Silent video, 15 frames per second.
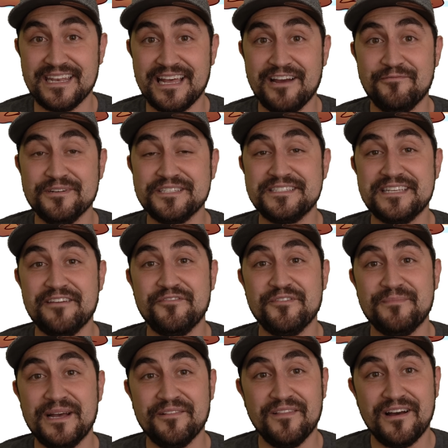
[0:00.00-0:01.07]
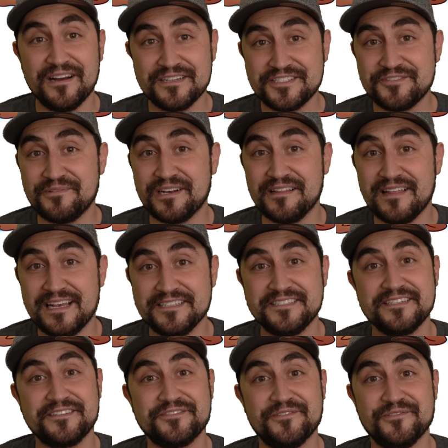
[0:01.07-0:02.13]
and I was saving my logs to an
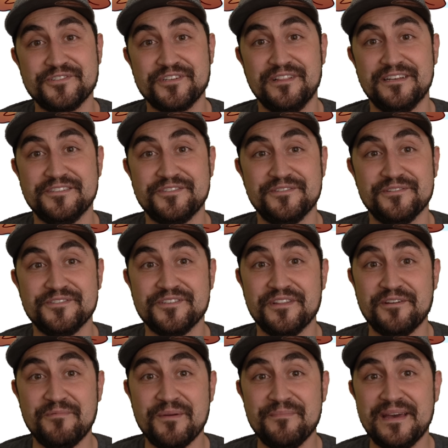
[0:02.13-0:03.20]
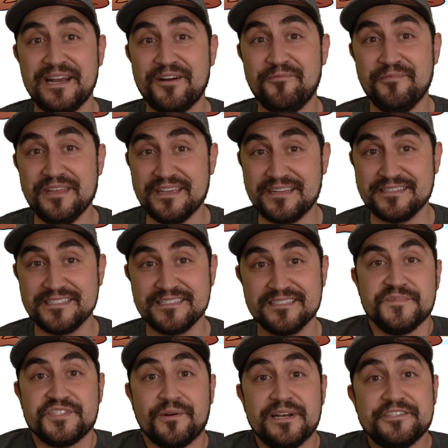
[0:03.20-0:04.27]
Elasticsearch cluster, so they went back weeks.
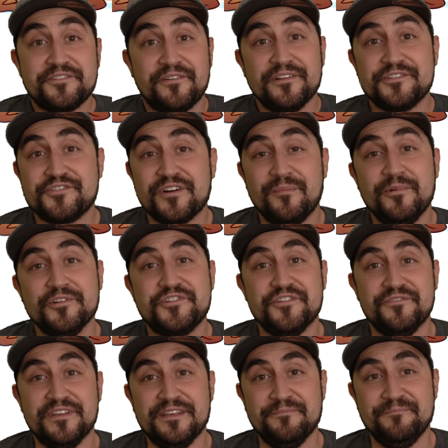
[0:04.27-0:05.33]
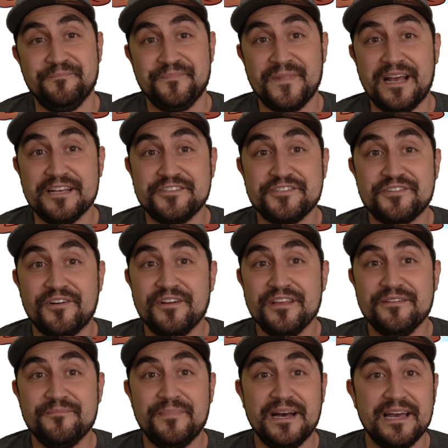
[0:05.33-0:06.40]
So I started troubleshooting. I
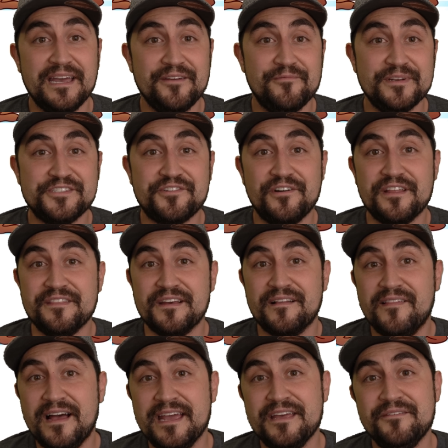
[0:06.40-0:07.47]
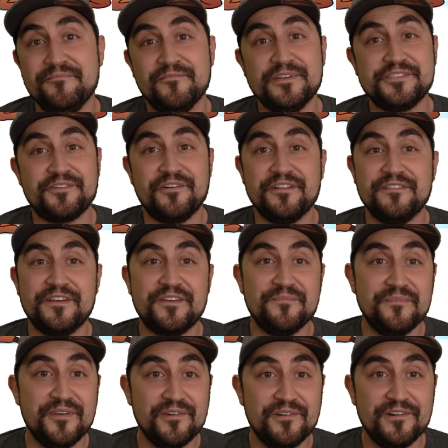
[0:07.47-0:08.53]
started by restarting the client, restarting the
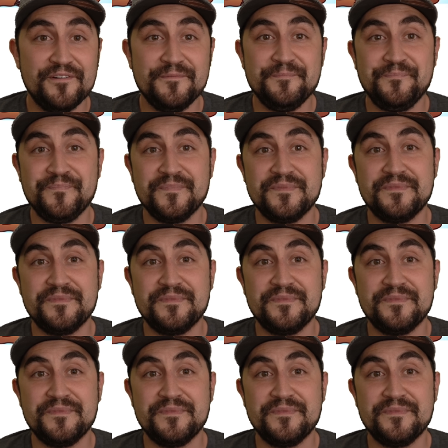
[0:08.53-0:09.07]
computer,